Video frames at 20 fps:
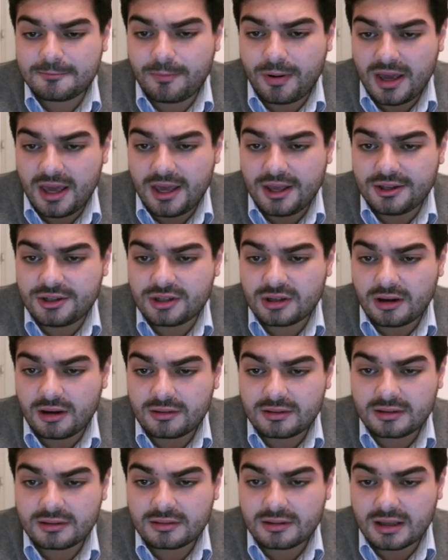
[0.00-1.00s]
page
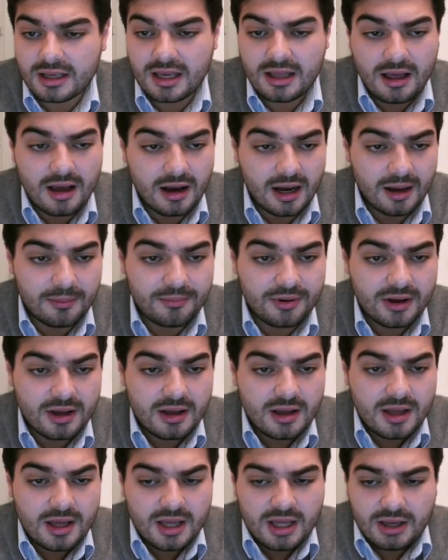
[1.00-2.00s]
on GitHub,
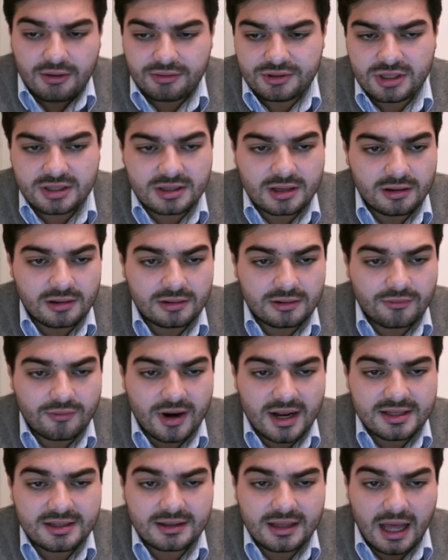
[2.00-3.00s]
which is called
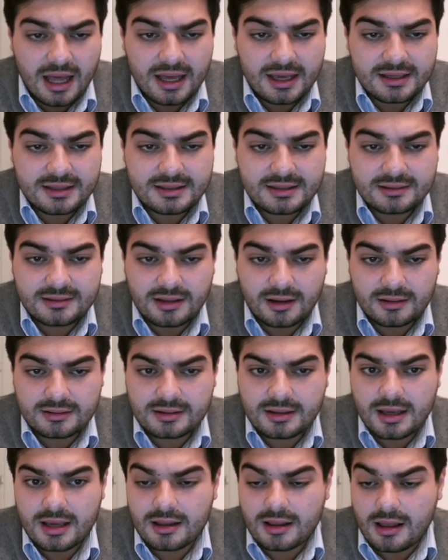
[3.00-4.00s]

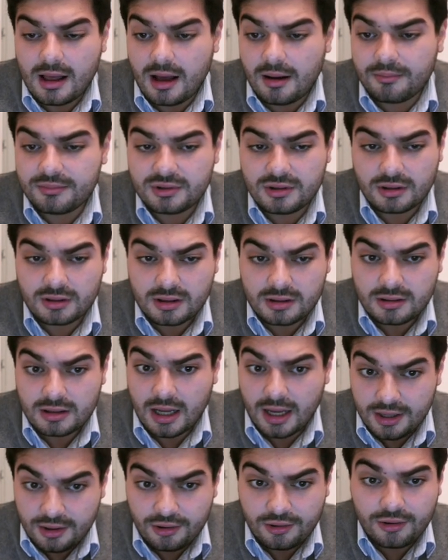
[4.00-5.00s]

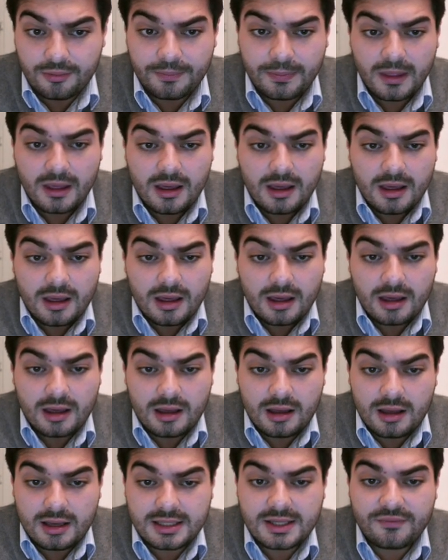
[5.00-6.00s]
riseandeyes.github.io, uh,
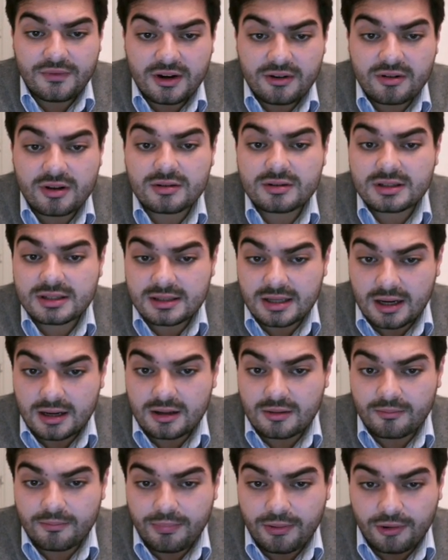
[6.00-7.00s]
is a very good
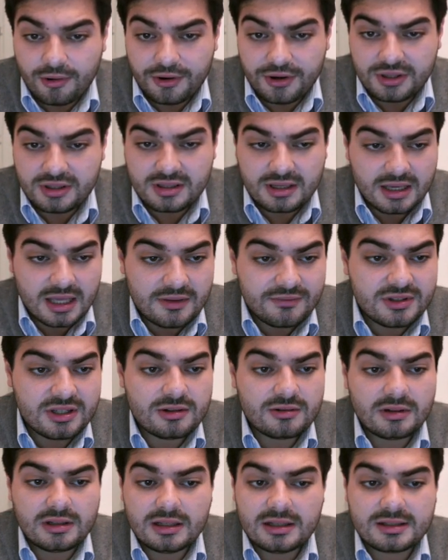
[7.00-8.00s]
starting point. It gives
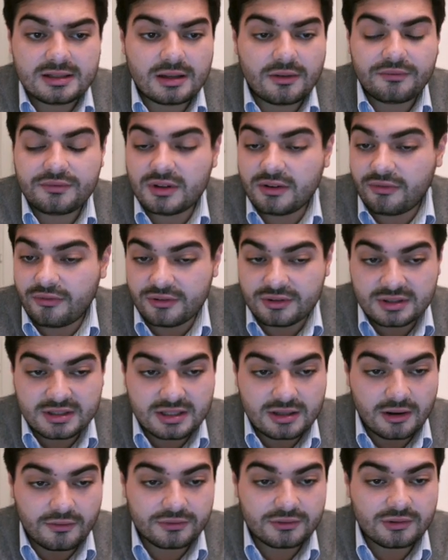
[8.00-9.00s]
you a list of different
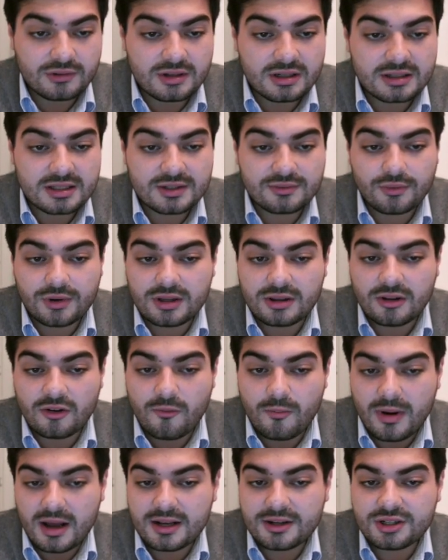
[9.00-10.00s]
softwares, window
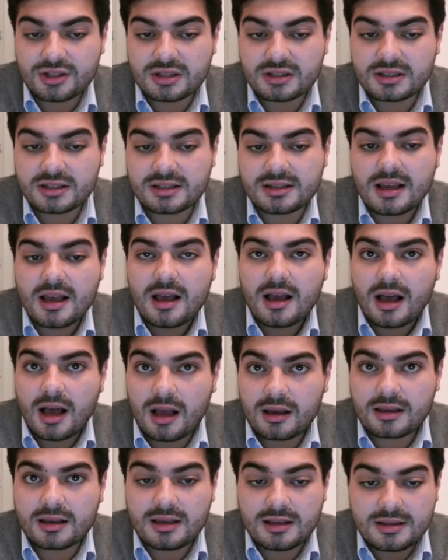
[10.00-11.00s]
managers,
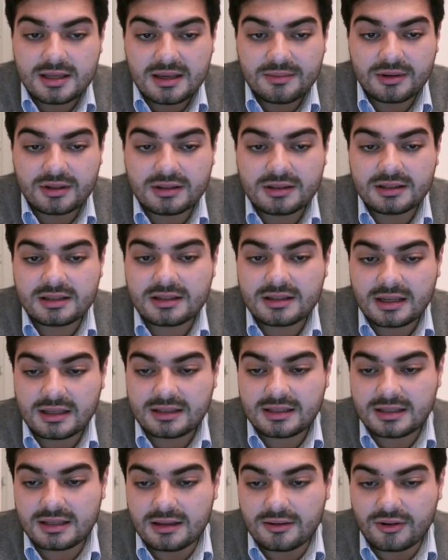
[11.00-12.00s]
hacky daemons,
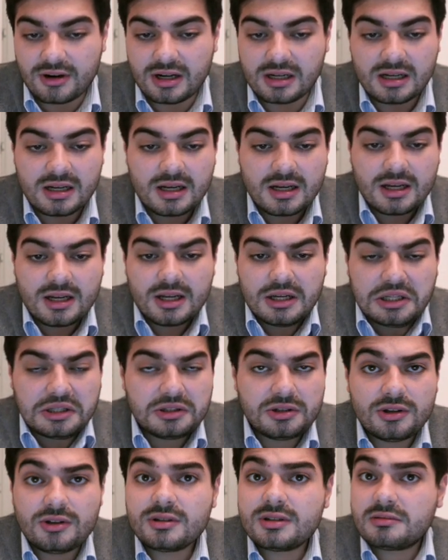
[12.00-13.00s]
etc.,
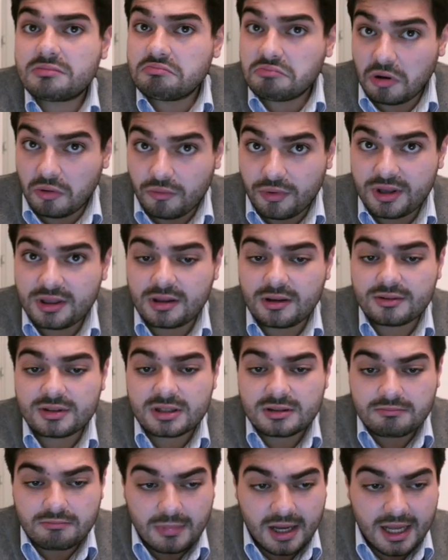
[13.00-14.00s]
to use on
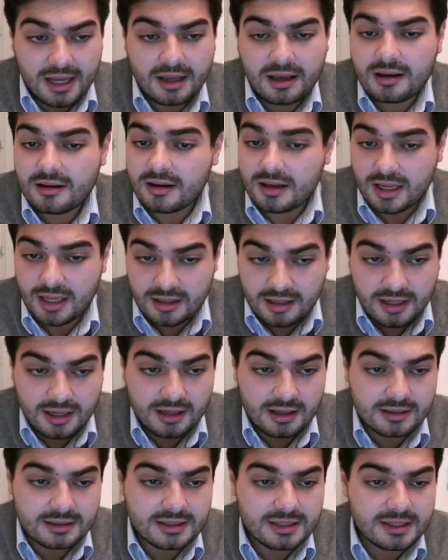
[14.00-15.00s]
Windows, Mac, and
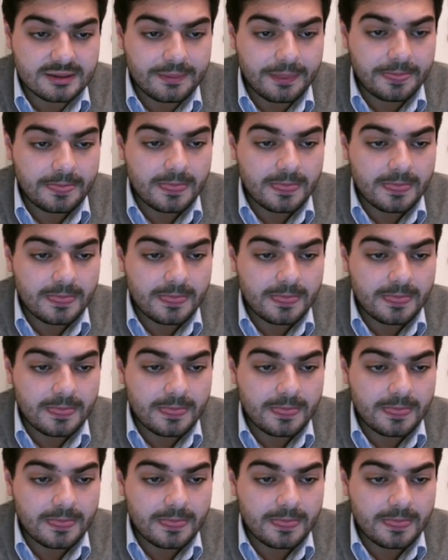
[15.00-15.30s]
Linux.